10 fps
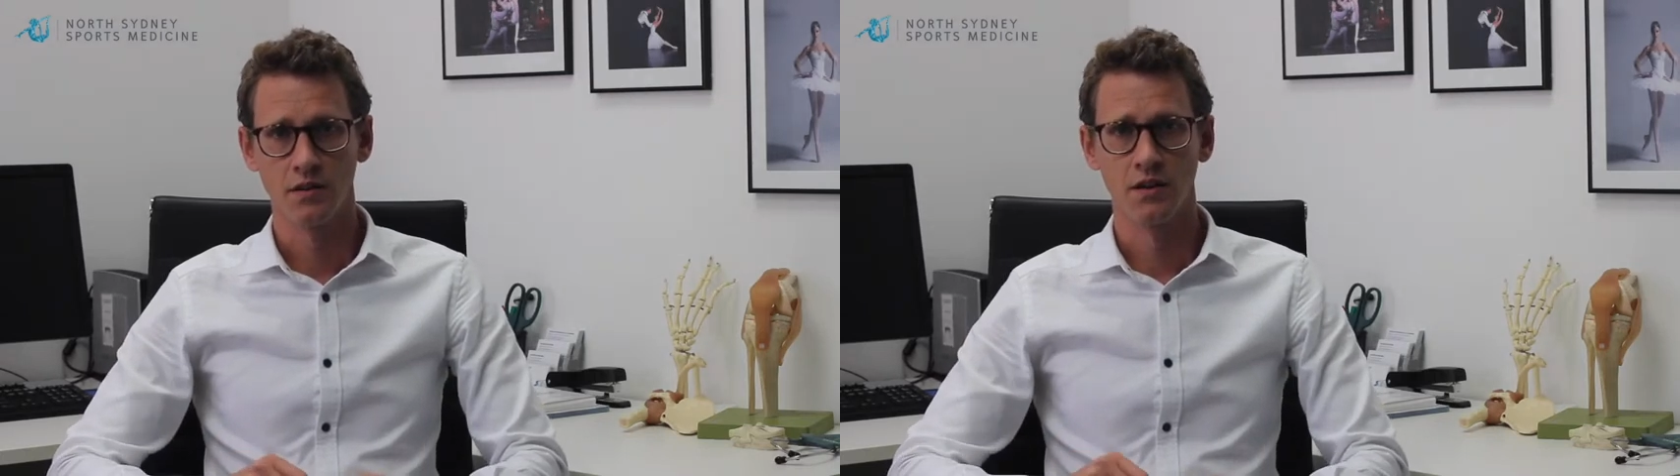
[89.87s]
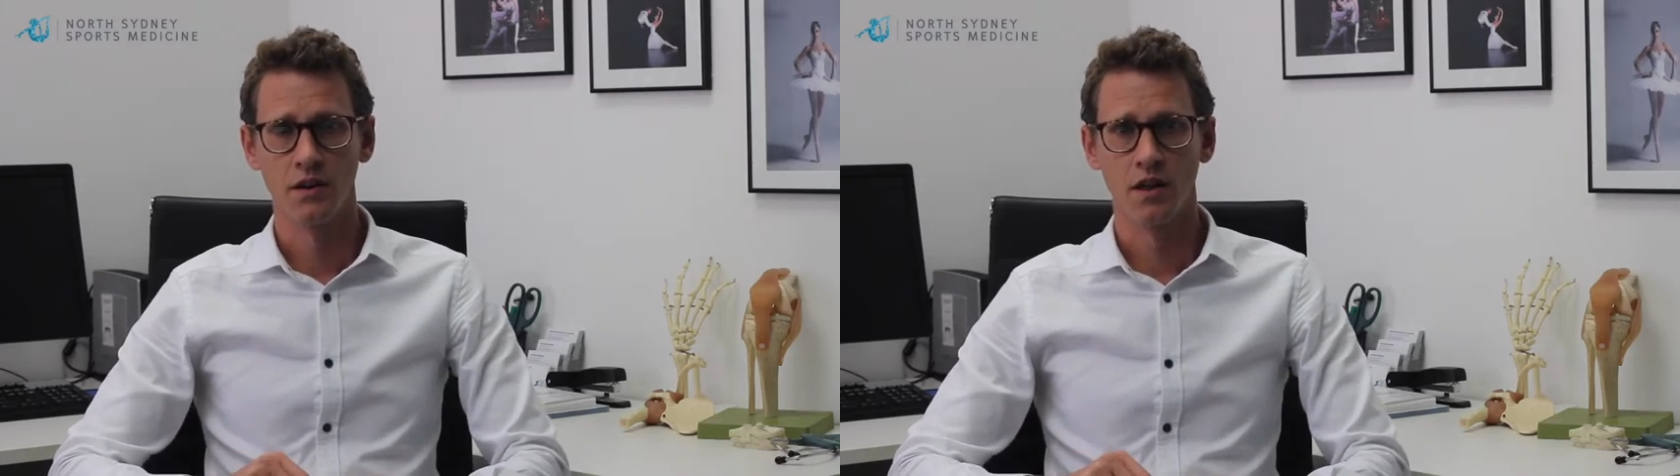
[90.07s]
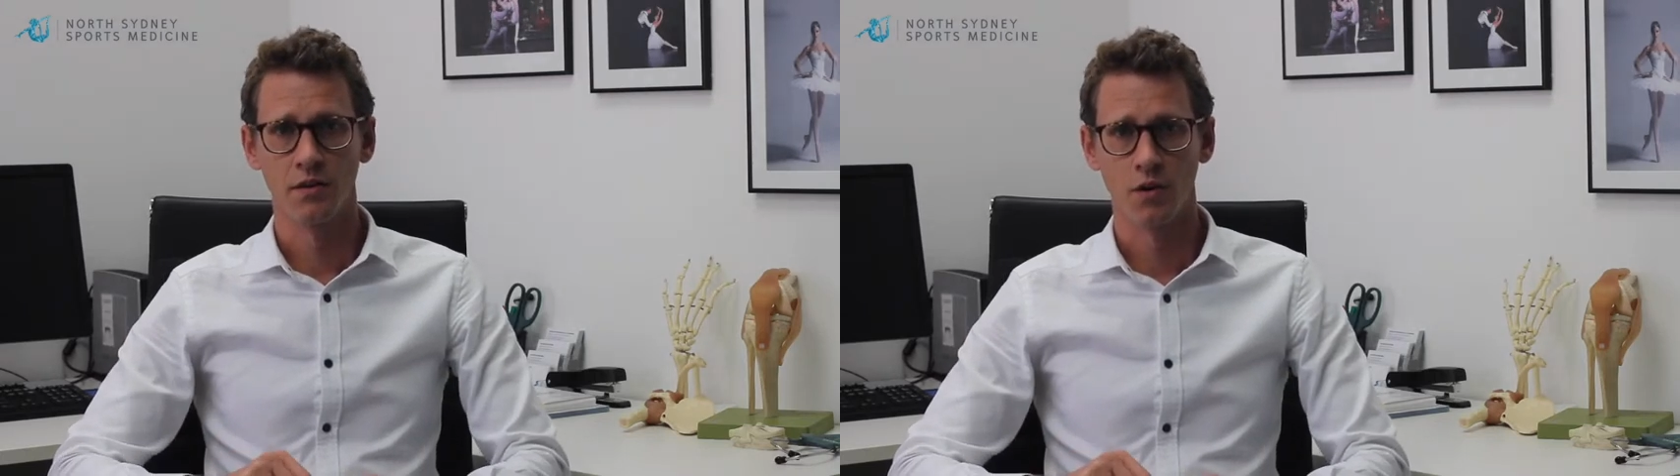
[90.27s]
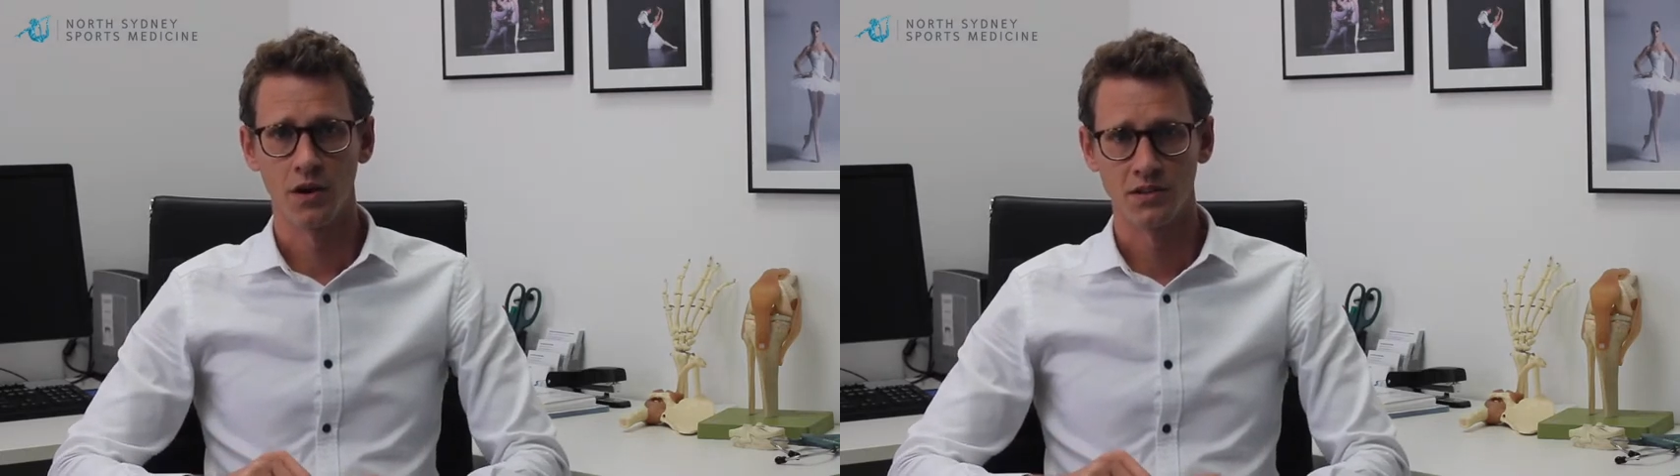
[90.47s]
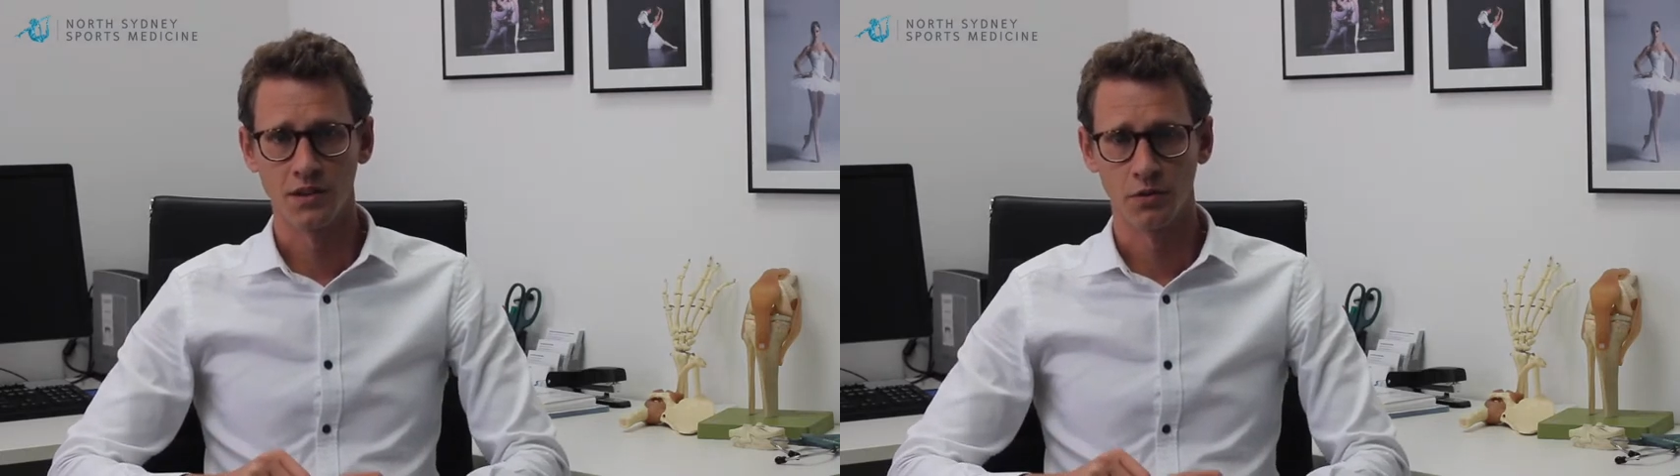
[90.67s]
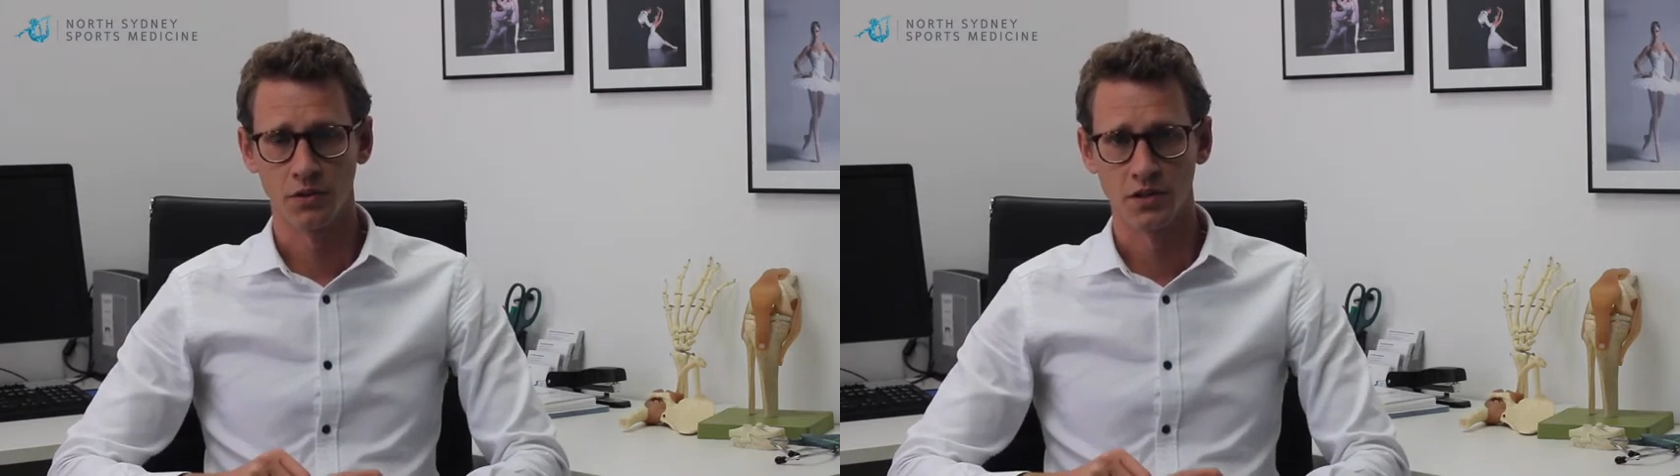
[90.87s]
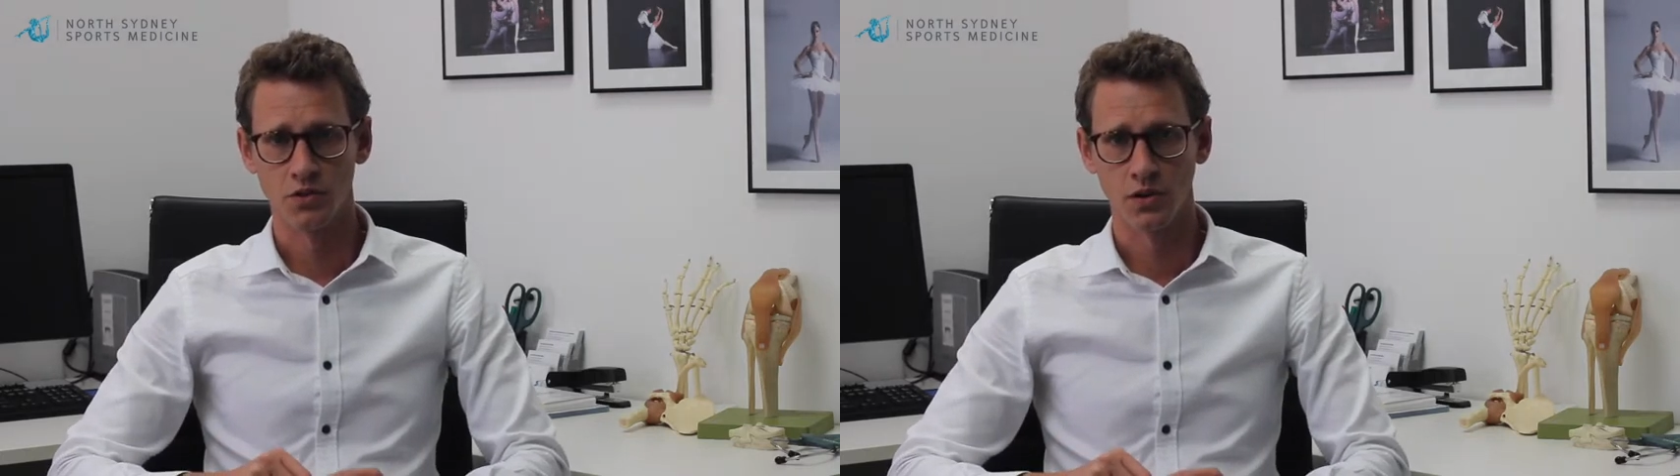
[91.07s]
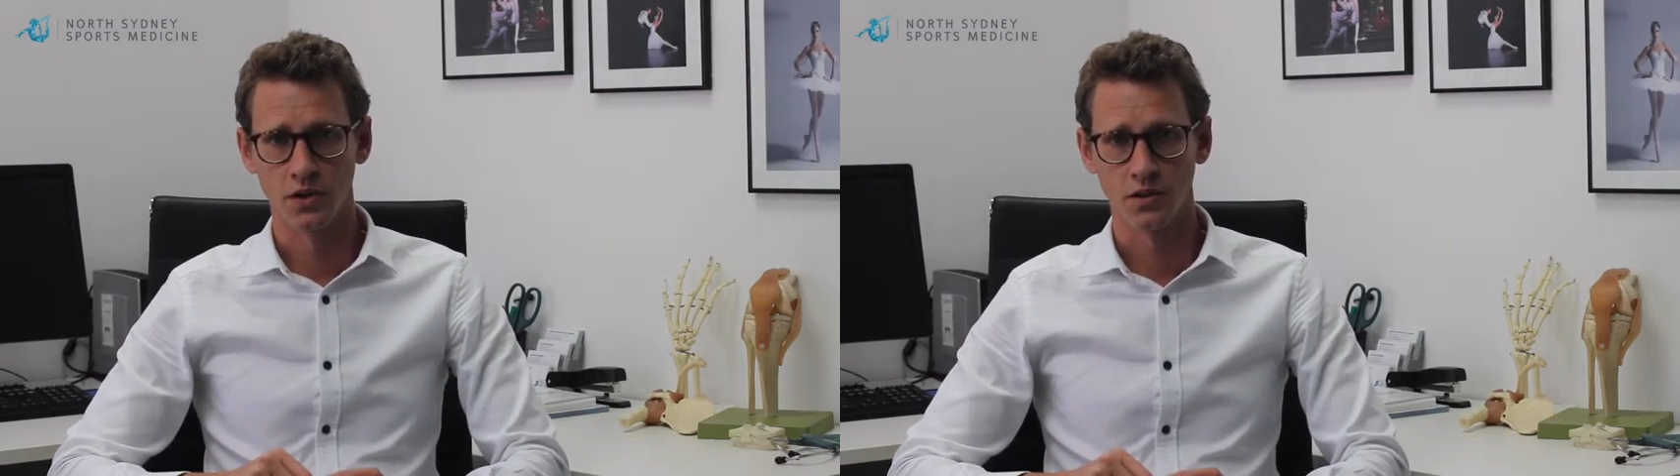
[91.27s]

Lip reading: in an otherwise healthy joint.